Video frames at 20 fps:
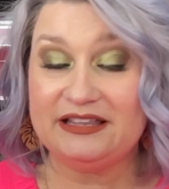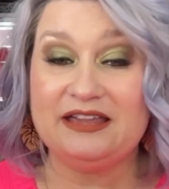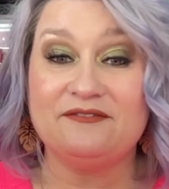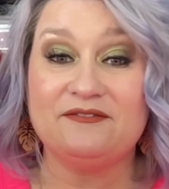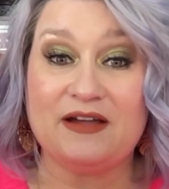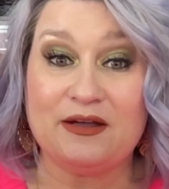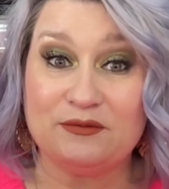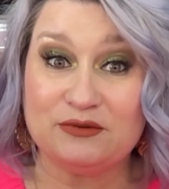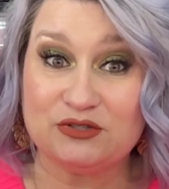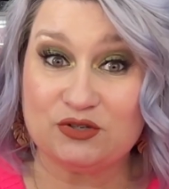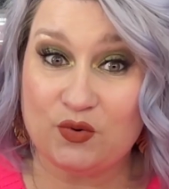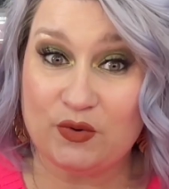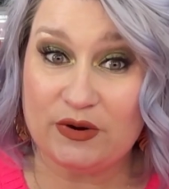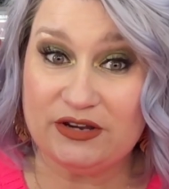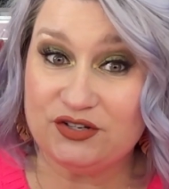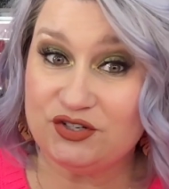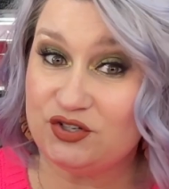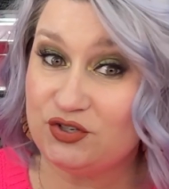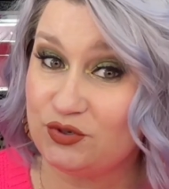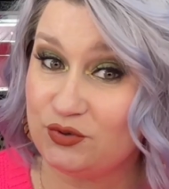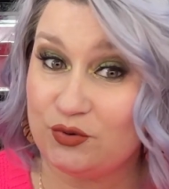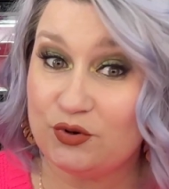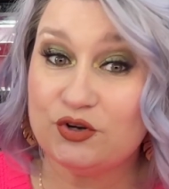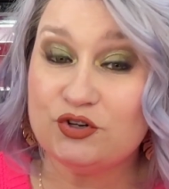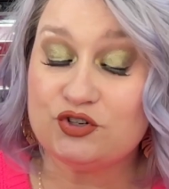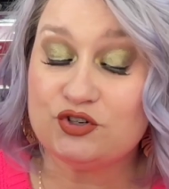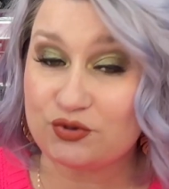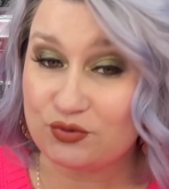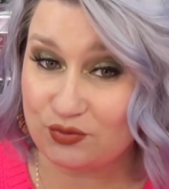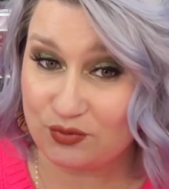if I was going to
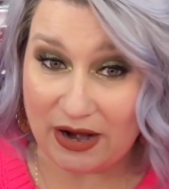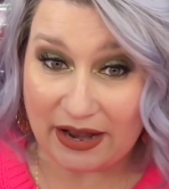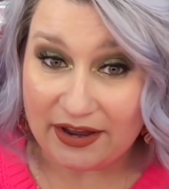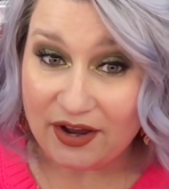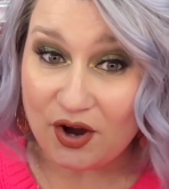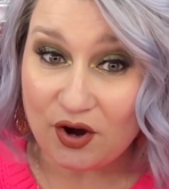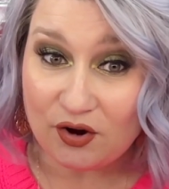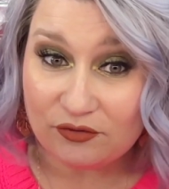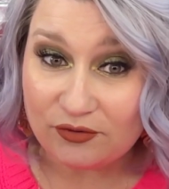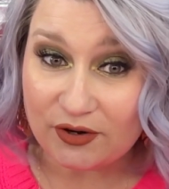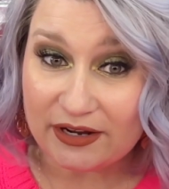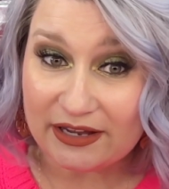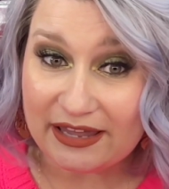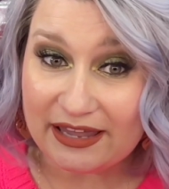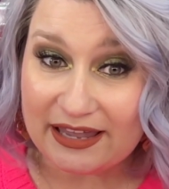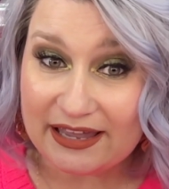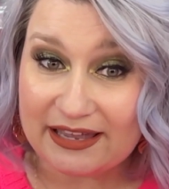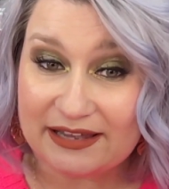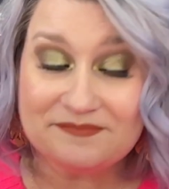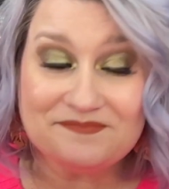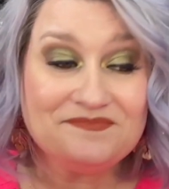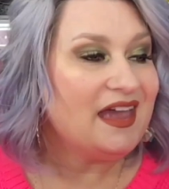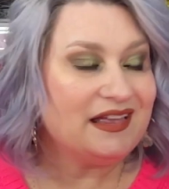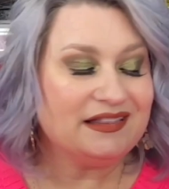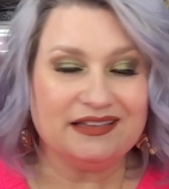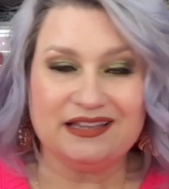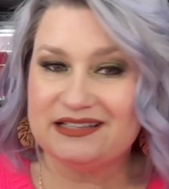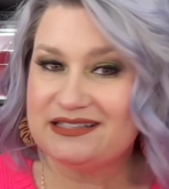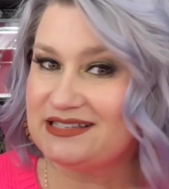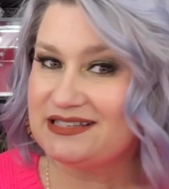try Ofra again and
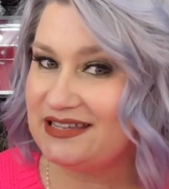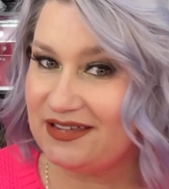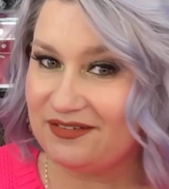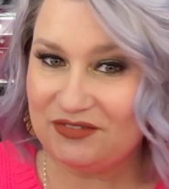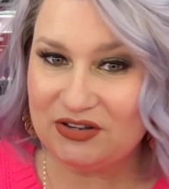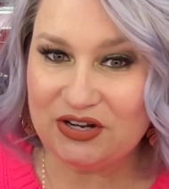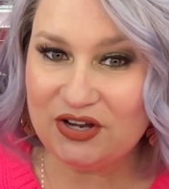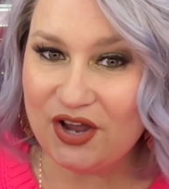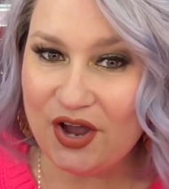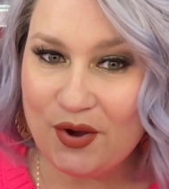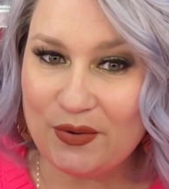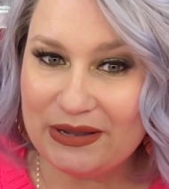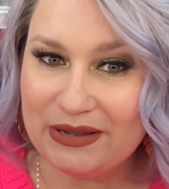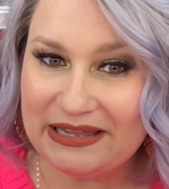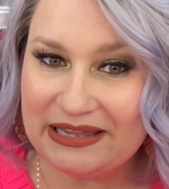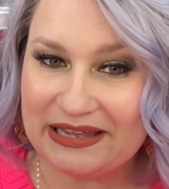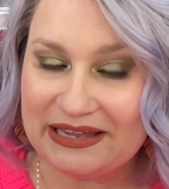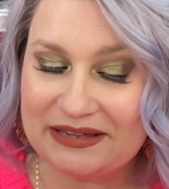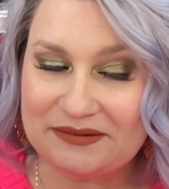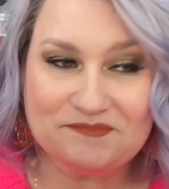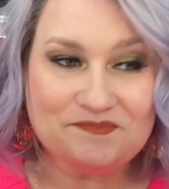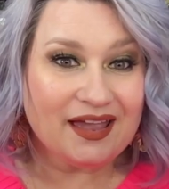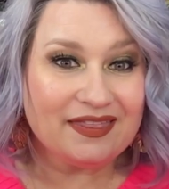let's give it a go again,